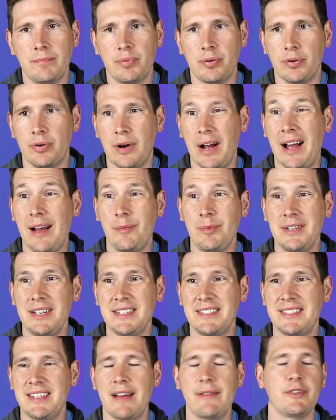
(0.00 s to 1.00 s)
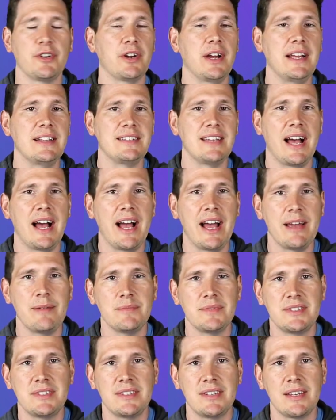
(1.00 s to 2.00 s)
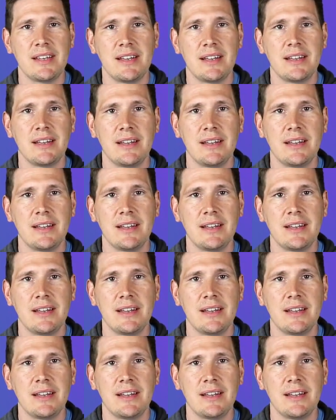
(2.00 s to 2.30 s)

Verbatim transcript: probably seven or eight times.